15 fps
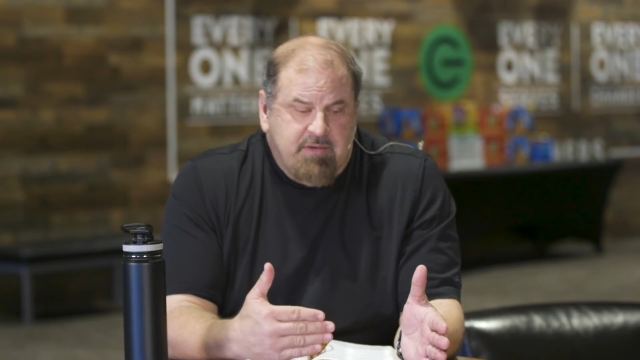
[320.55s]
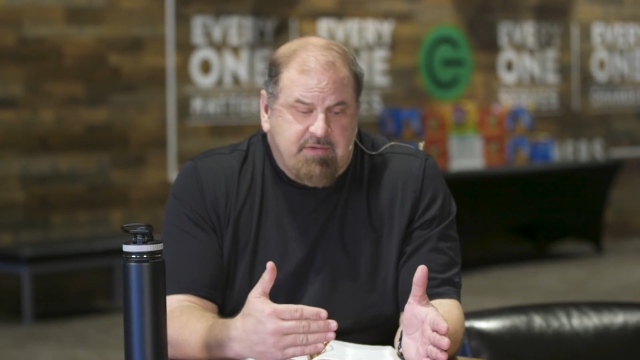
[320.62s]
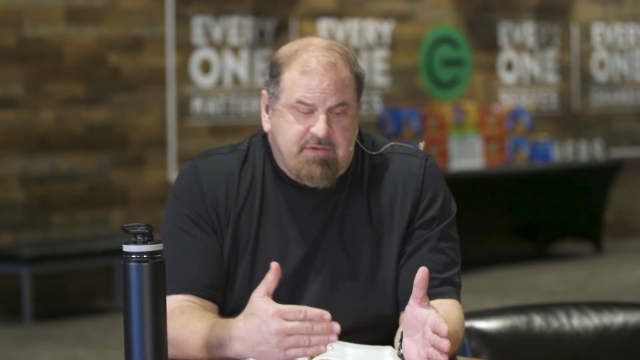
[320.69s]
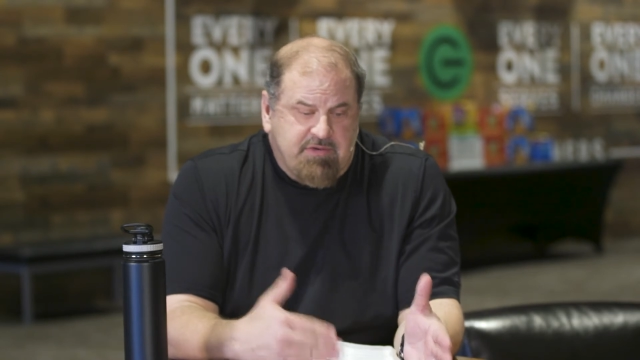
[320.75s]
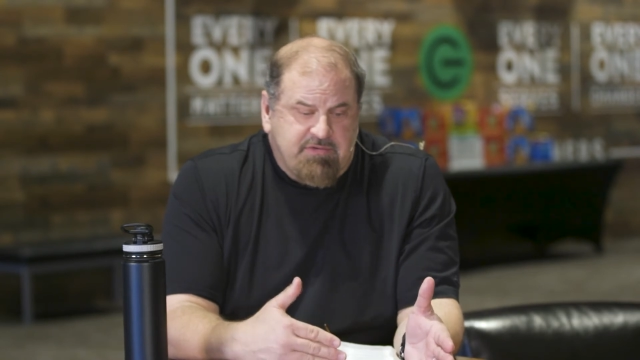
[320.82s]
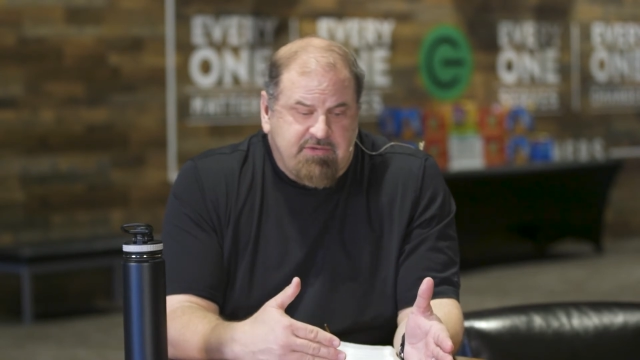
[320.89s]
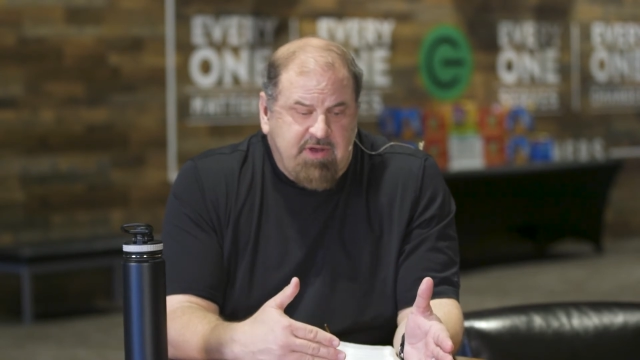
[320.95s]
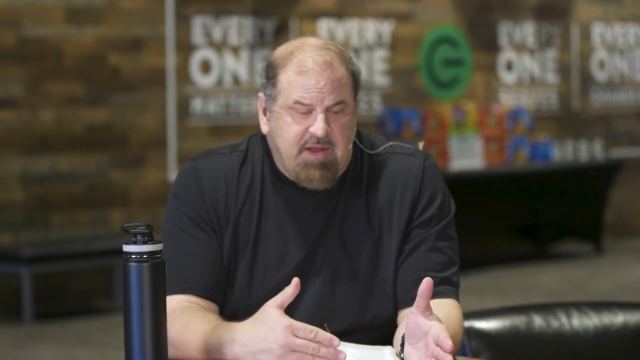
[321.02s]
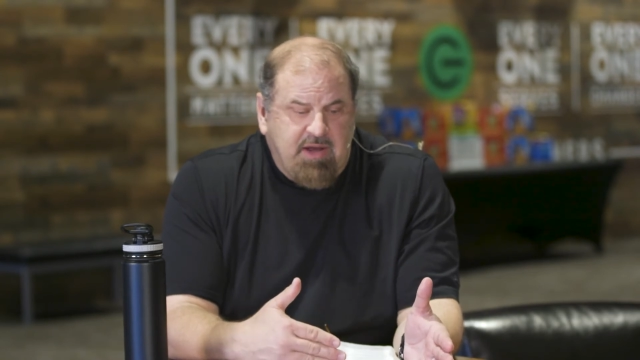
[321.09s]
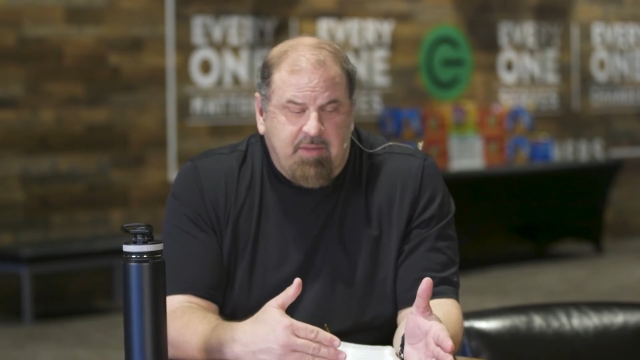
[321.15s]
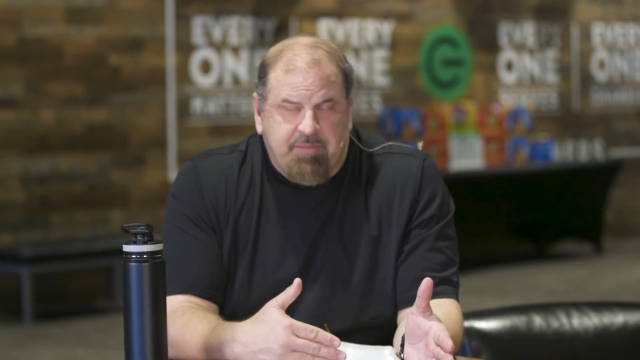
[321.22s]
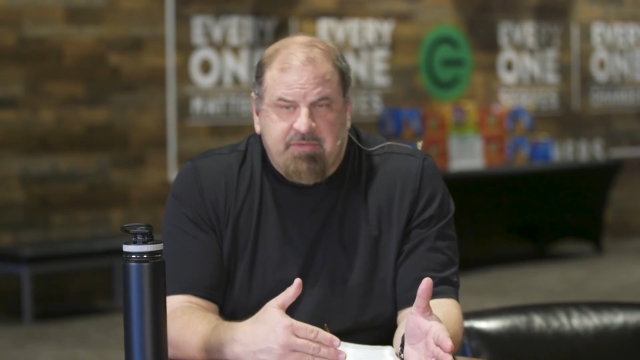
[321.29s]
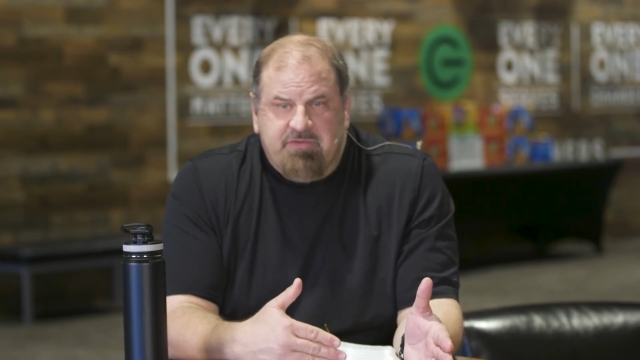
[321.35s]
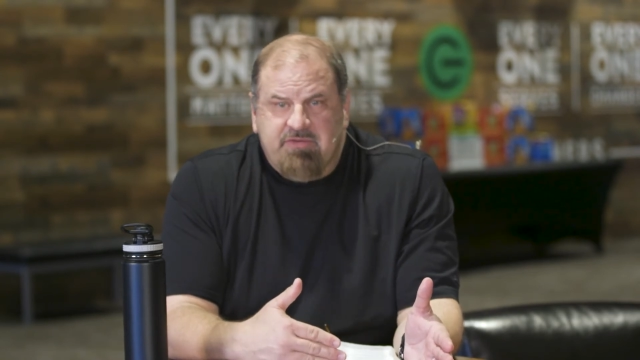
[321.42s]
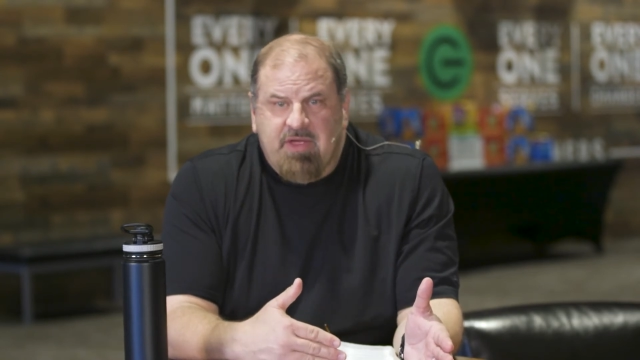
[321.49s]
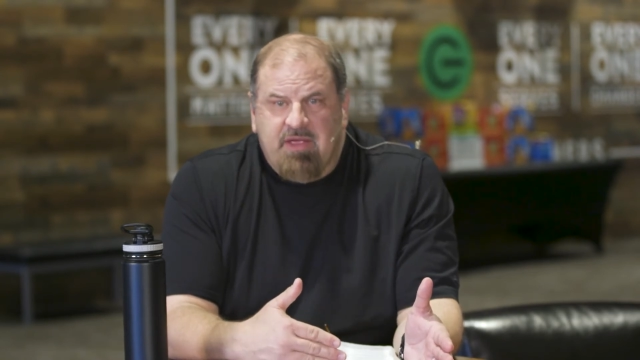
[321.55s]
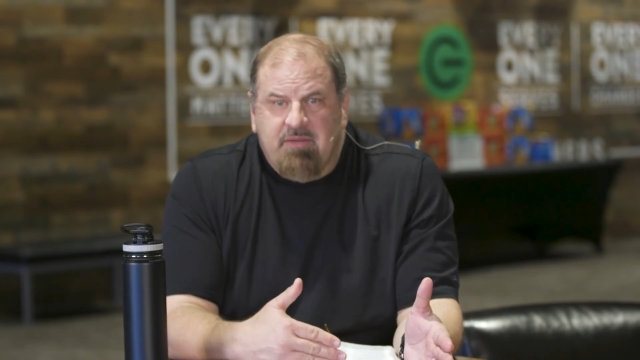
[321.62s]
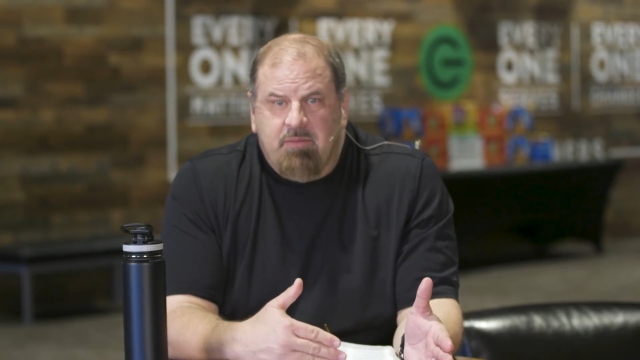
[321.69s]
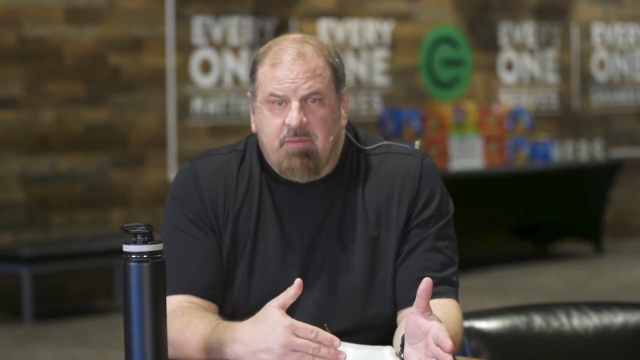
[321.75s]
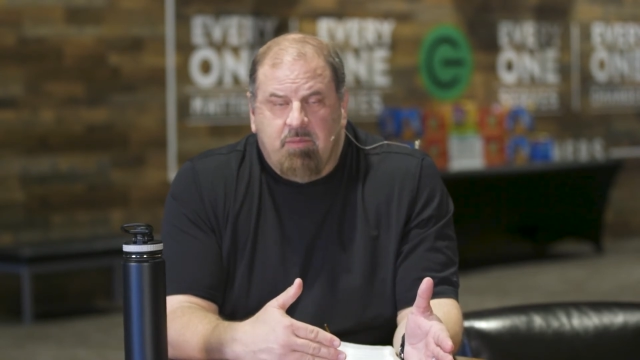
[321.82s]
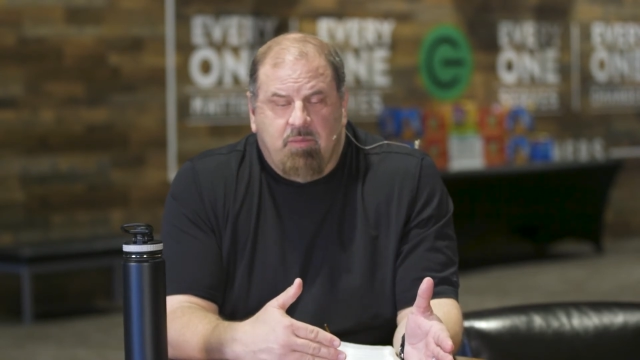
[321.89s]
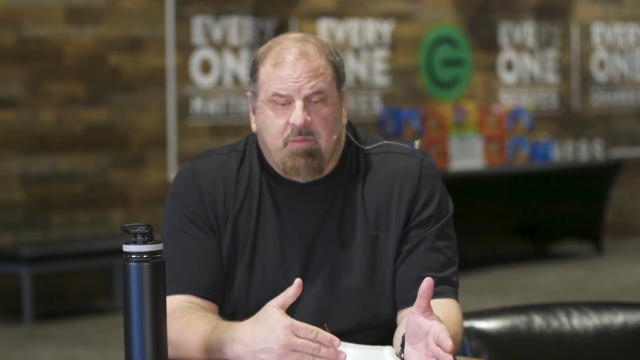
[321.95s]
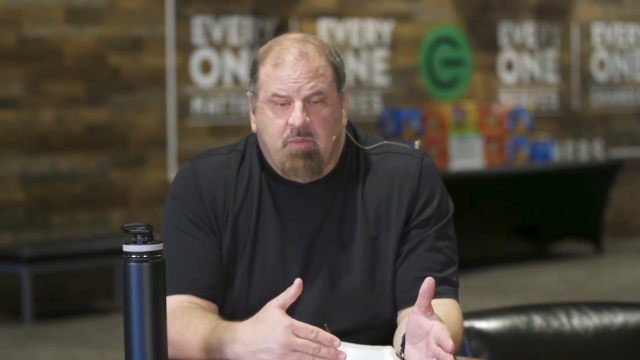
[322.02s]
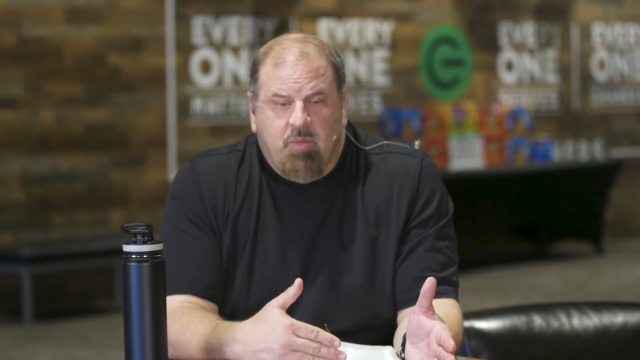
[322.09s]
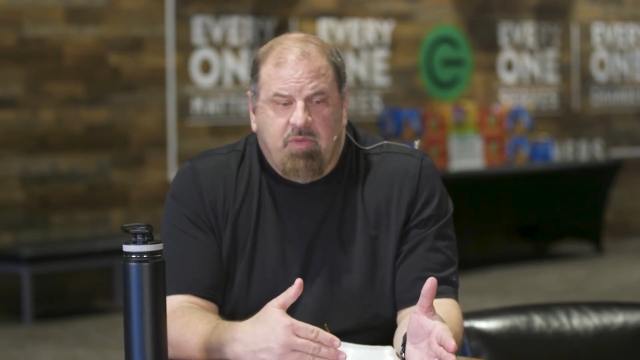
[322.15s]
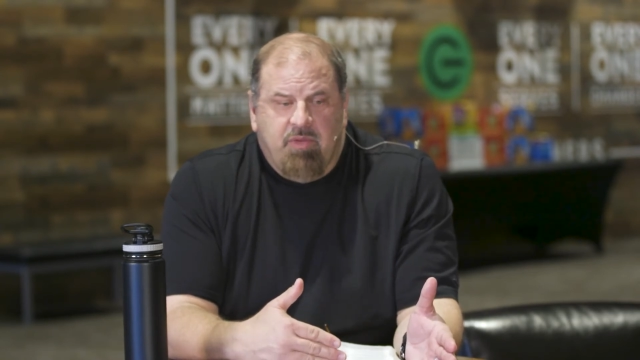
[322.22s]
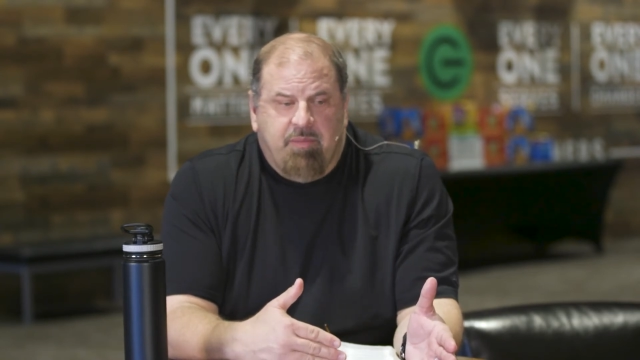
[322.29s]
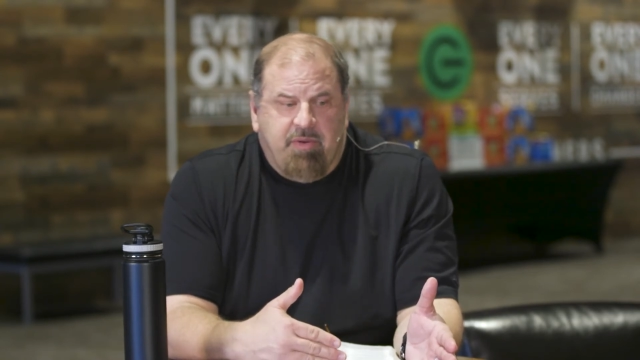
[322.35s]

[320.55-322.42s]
to stand up and say when